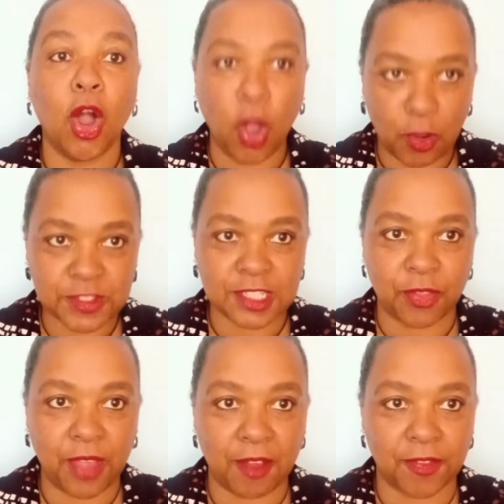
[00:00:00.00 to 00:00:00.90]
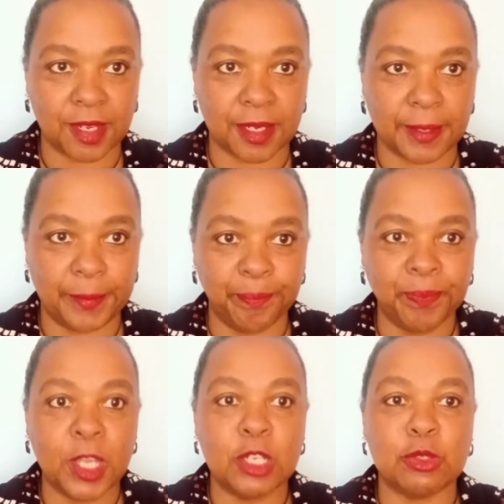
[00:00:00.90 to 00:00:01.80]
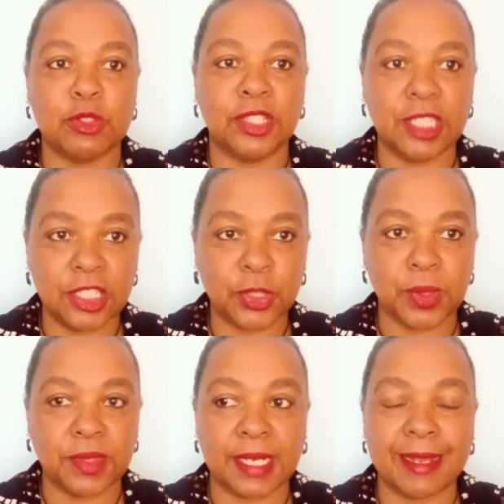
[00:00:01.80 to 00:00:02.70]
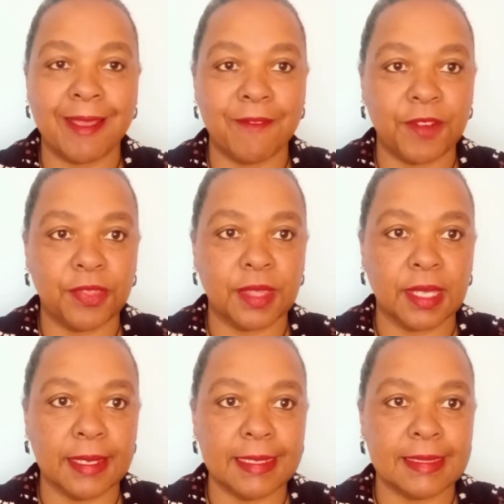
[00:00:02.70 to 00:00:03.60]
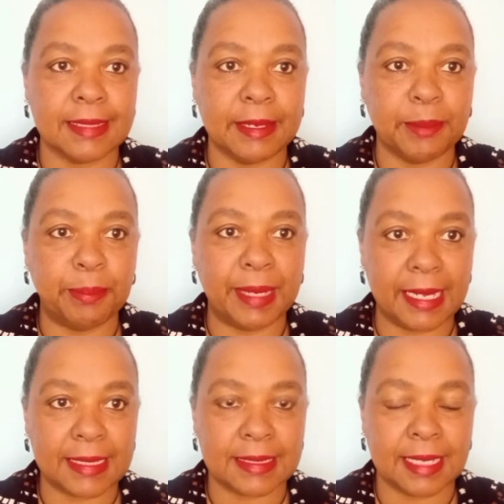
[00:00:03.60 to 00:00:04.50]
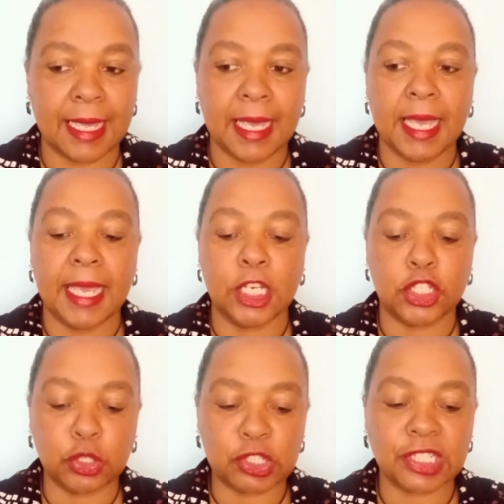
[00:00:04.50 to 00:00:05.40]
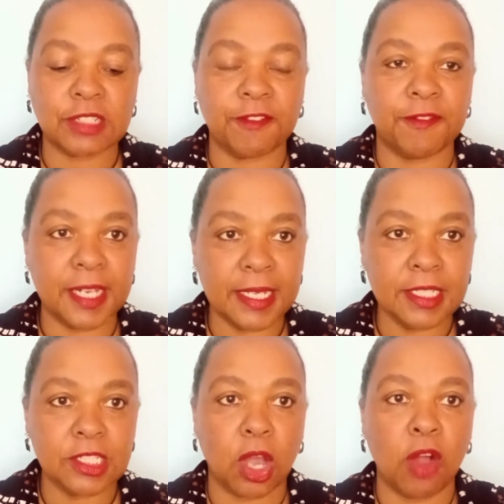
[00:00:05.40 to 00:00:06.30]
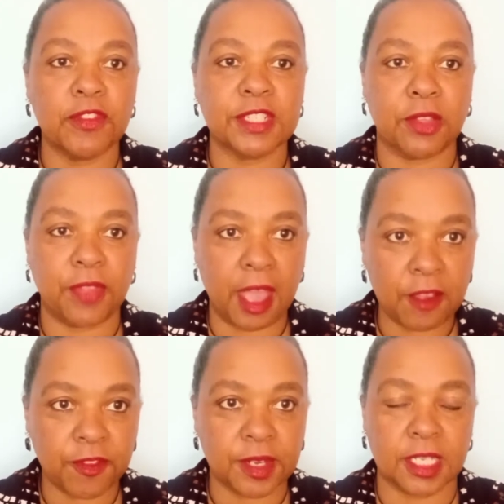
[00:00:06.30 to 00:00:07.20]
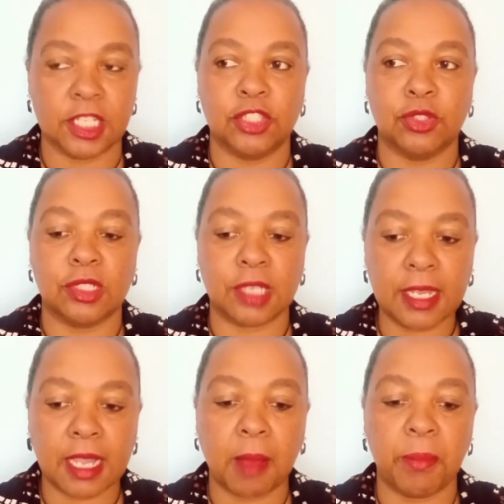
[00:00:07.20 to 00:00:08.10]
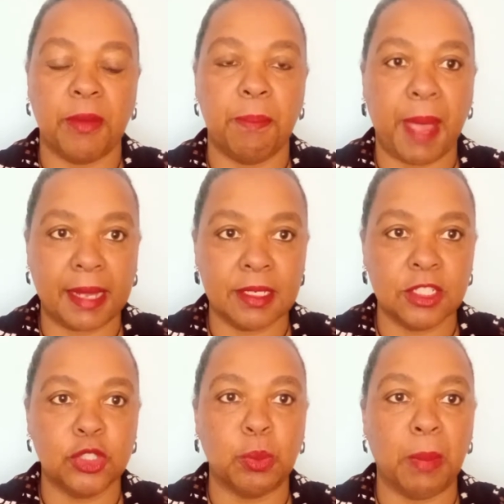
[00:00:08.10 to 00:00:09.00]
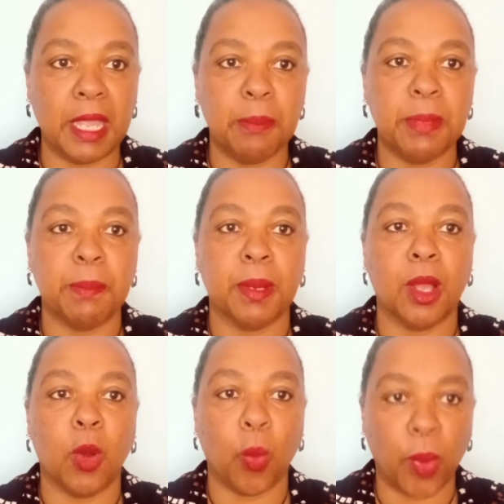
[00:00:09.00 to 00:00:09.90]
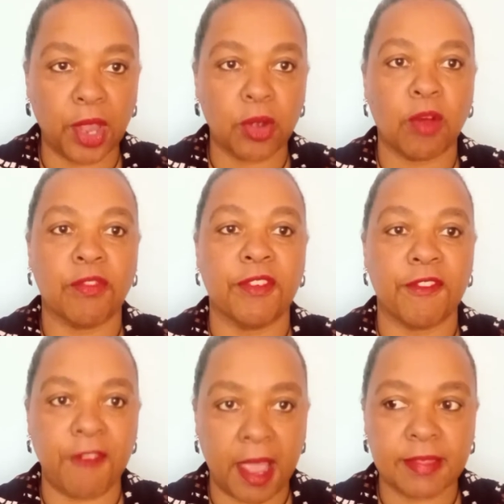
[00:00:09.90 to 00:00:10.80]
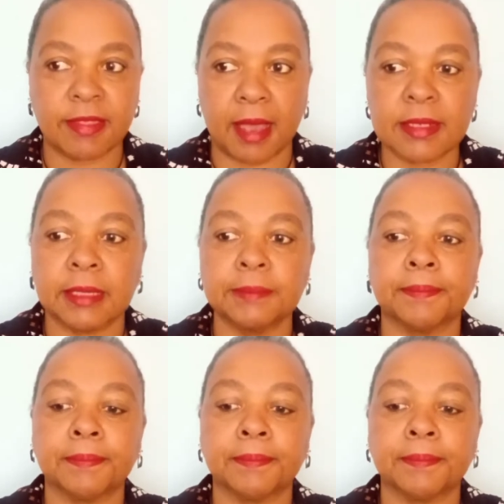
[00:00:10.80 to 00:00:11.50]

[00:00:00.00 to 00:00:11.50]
of South Africa, to see to it that everything is in place. It took civilians of South Africa to take up the baton to make people aware of the fact that